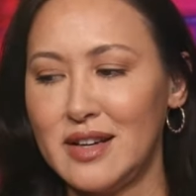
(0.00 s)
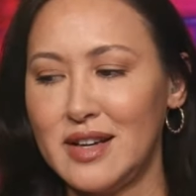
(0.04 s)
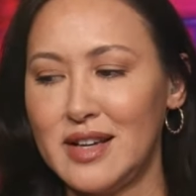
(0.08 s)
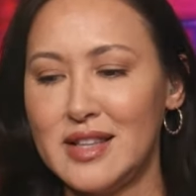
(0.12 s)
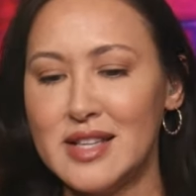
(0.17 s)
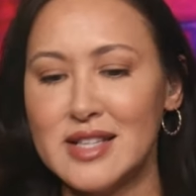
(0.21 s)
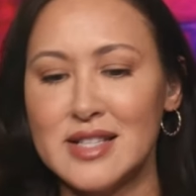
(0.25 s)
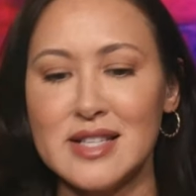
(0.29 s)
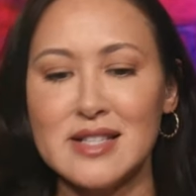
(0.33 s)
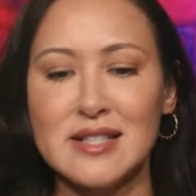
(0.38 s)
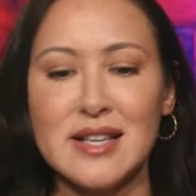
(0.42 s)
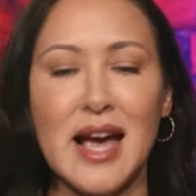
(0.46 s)

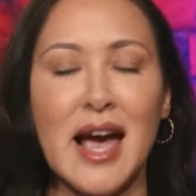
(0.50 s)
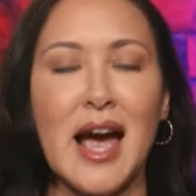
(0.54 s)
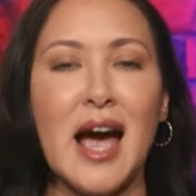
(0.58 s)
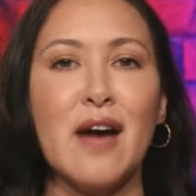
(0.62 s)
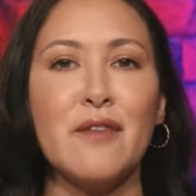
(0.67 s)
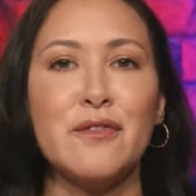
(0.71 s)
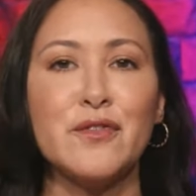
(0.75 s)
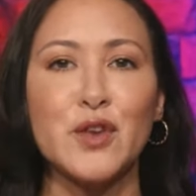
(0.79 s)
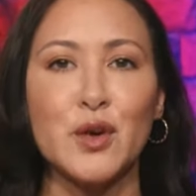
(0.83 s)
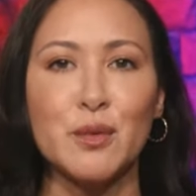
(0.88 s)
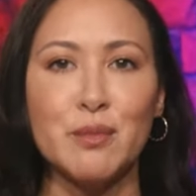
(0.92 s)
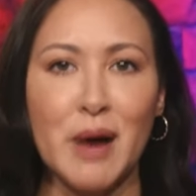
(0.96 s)
And this is
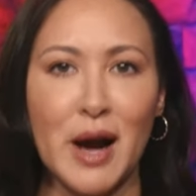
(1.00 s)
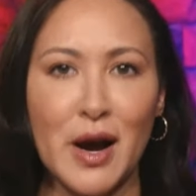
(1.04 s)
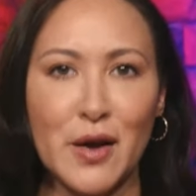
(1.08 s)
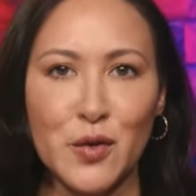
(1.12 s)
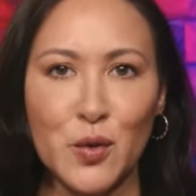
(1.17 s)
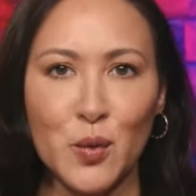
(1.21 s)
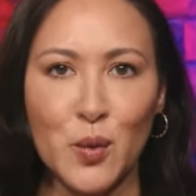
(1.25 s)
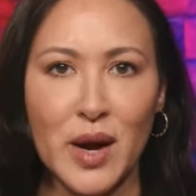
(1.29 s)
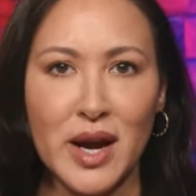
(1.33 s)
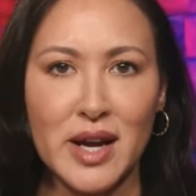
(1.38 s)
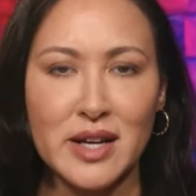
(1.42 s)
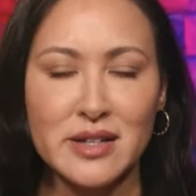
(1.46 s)
after, by
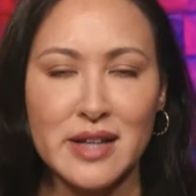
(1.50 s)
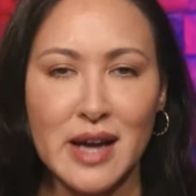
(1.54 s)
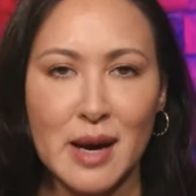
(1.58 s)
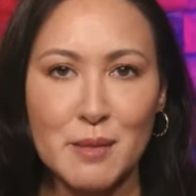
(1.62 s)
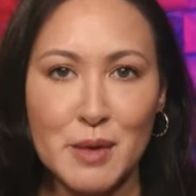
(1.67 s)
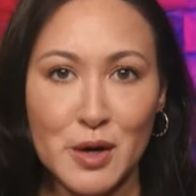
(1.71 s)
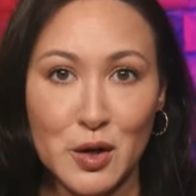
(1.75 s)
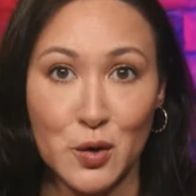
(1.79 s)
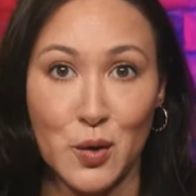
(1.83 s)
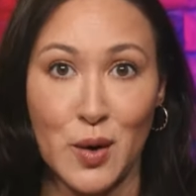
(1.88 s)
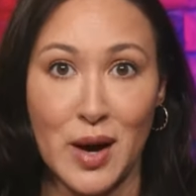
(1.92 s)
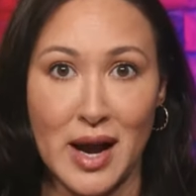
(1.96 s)
the way,
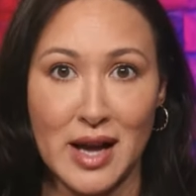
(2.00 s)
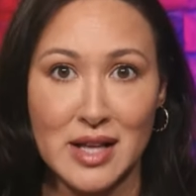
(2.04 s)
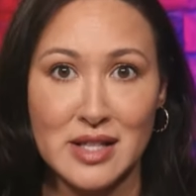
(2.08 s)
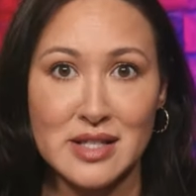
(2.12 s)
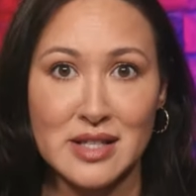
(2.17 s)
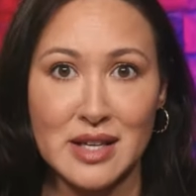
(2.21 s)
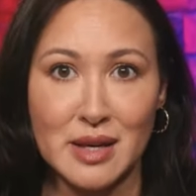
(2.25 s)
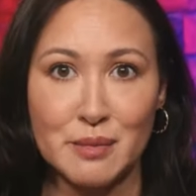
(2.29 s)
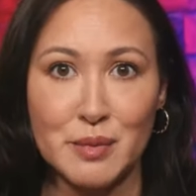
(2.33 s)
Democrats